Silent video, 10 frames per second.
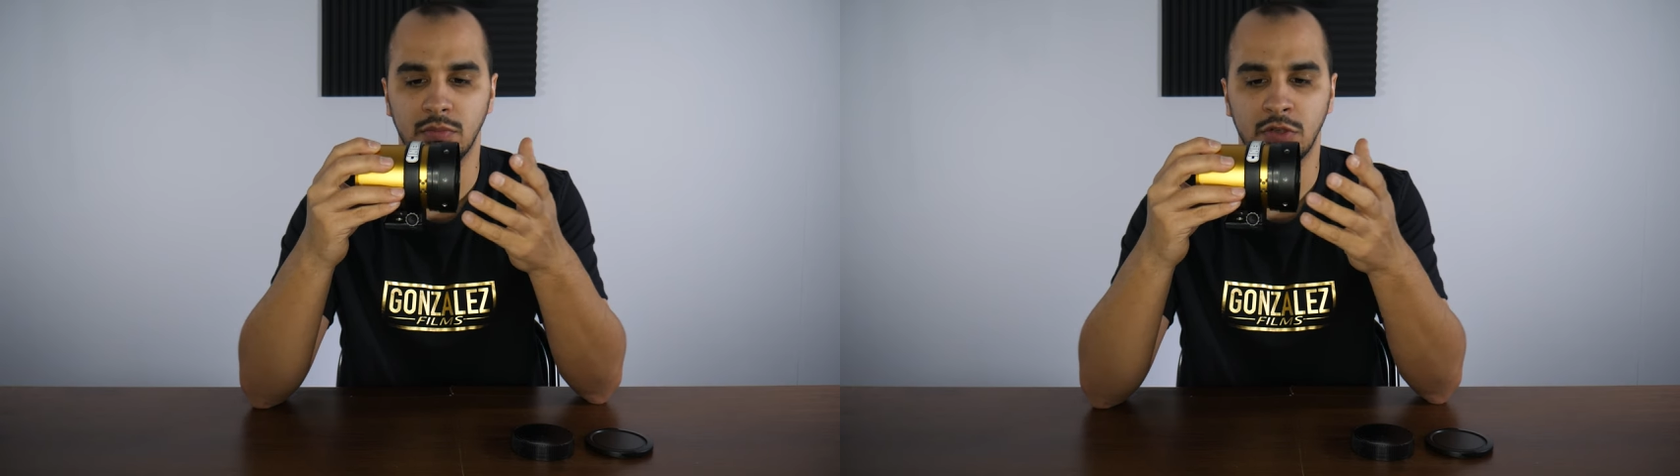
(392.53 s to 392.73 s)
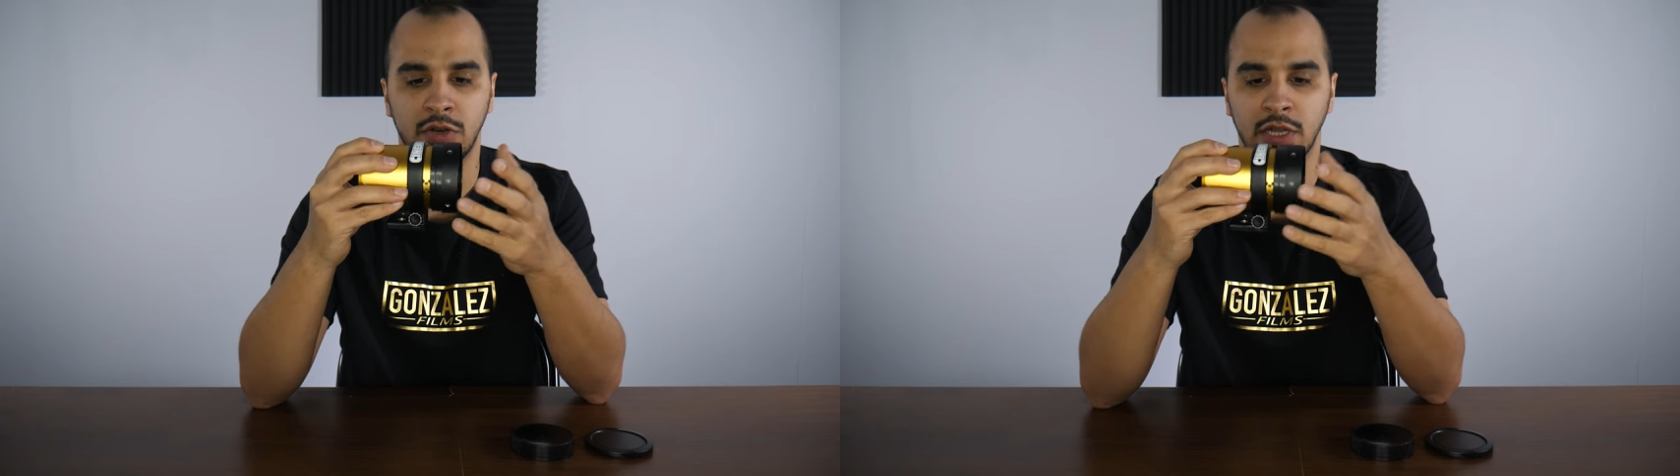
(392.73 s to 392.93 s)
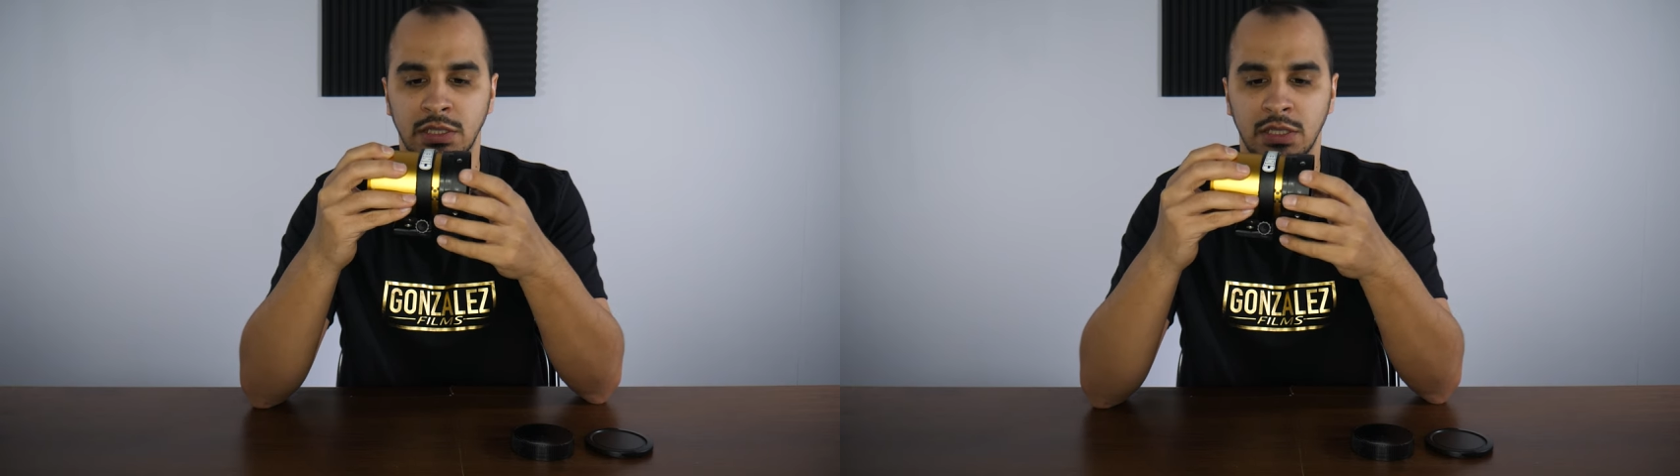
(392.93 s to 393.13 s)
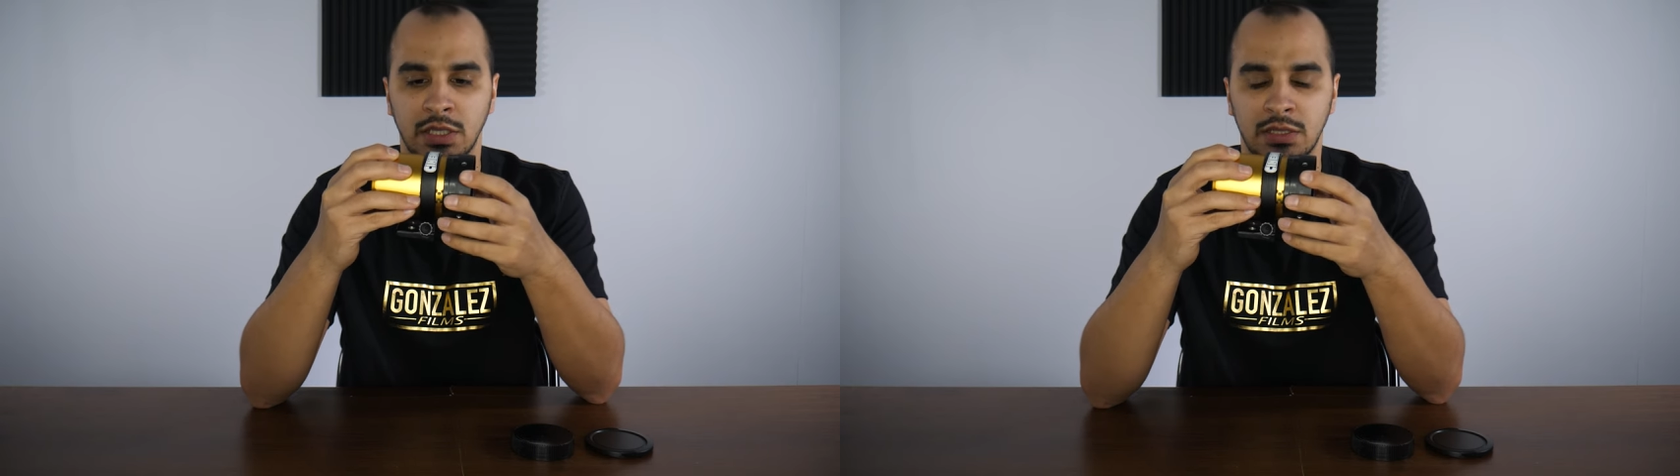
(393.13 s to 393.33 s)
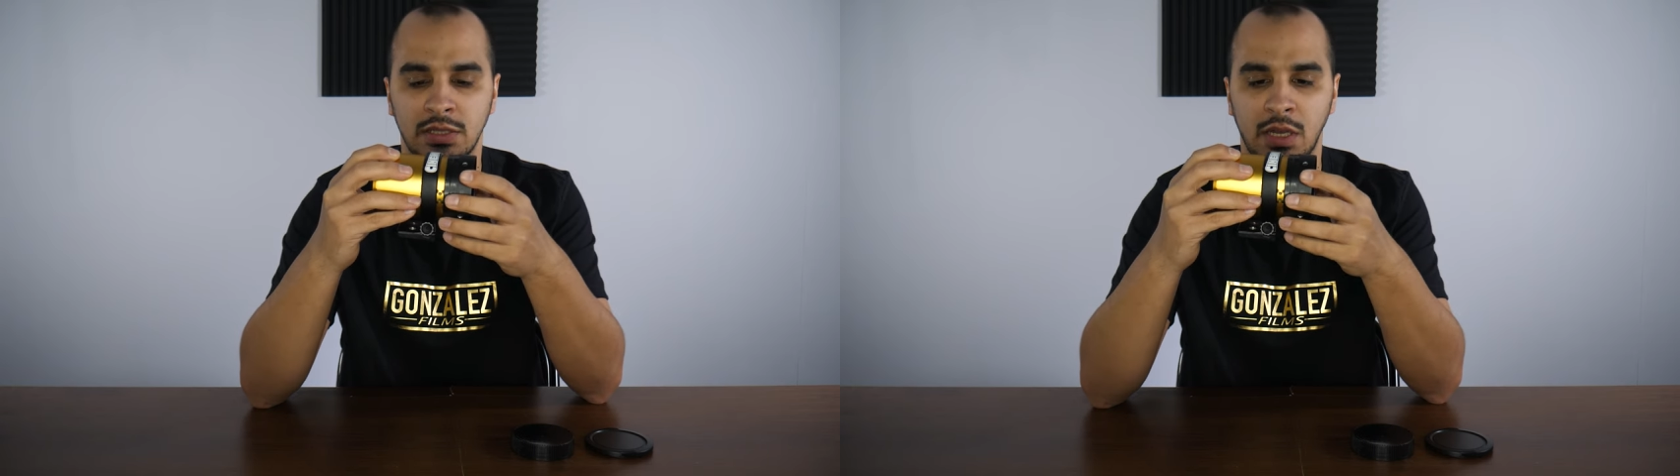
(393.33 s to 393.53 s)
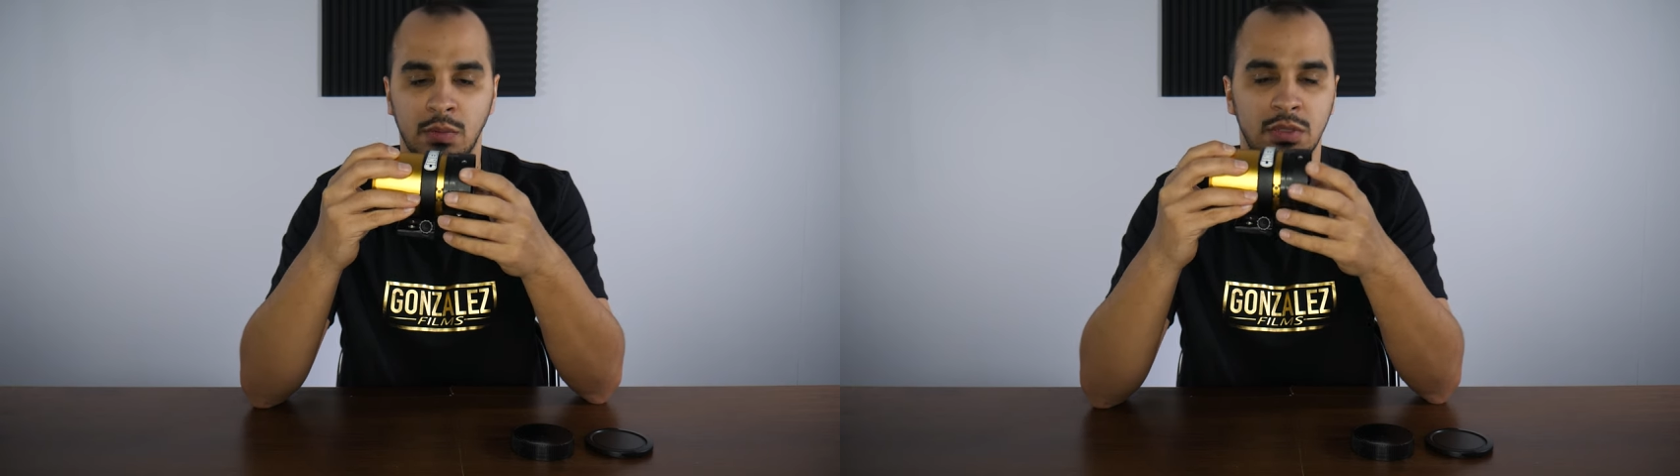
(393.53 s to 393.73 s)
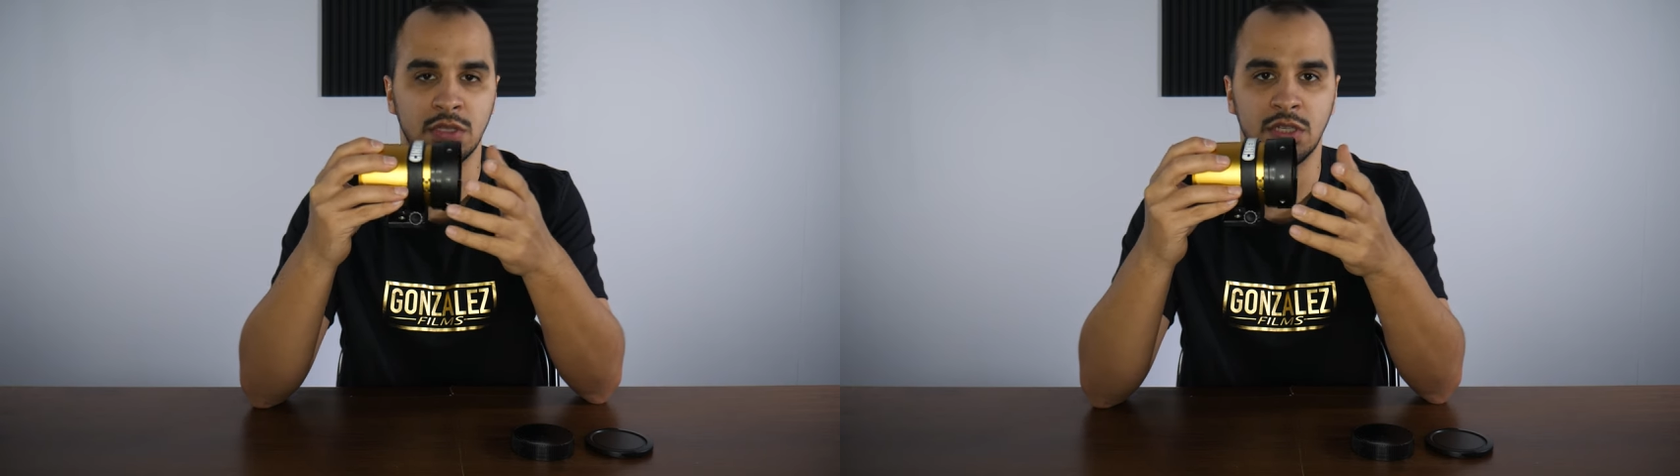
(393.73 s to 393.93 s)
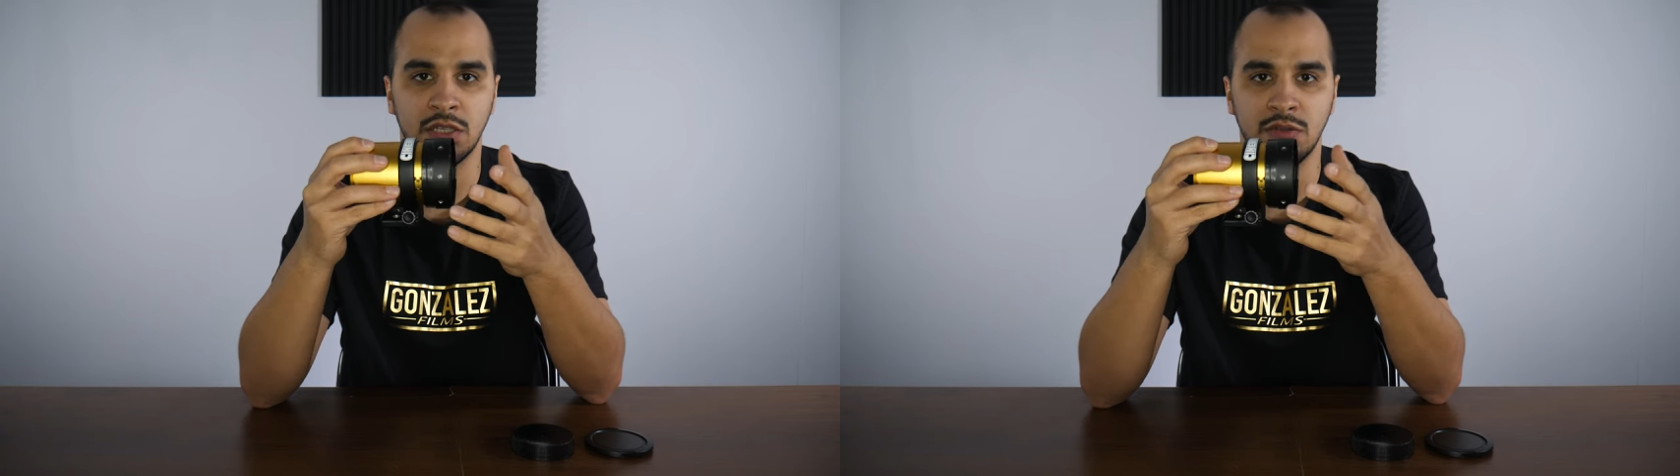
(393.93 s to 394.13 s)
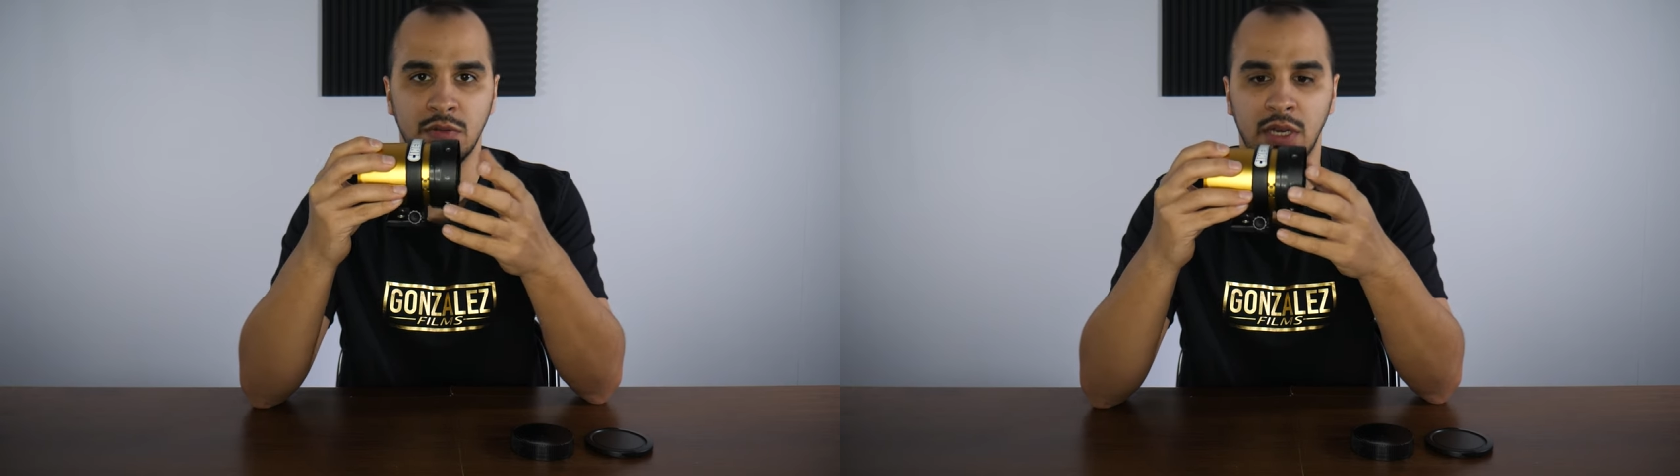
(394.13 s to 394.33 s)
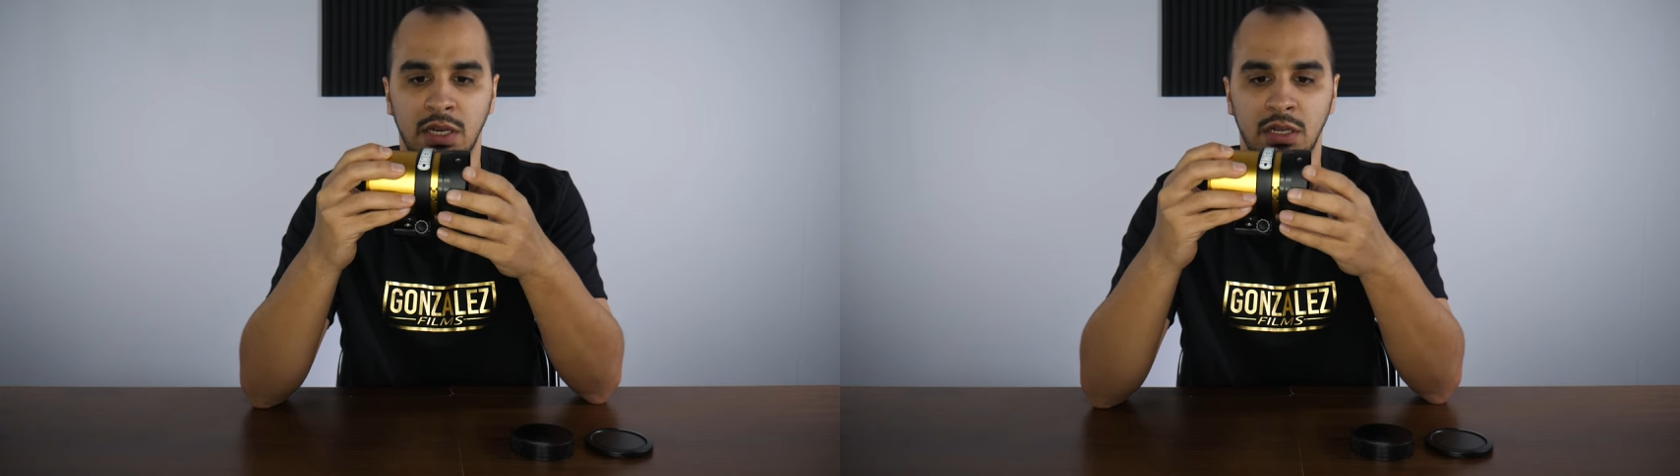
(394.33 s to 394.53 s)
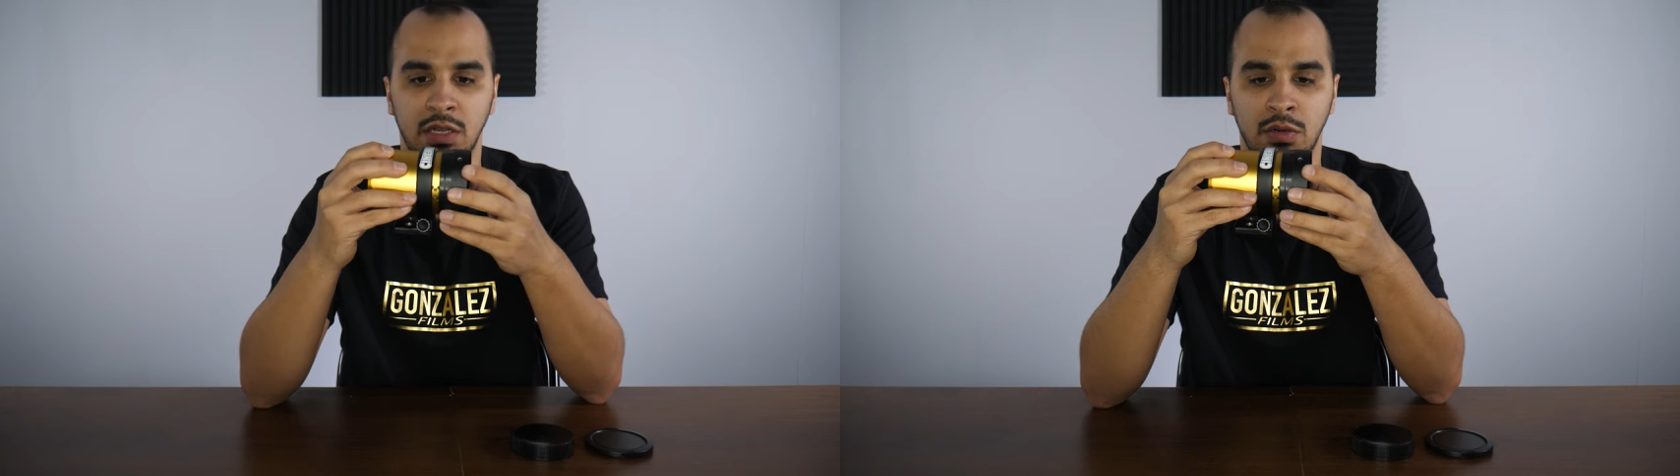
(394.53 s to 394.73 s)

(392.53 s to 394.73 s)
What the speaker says: Craigslist, I would suggest you get it.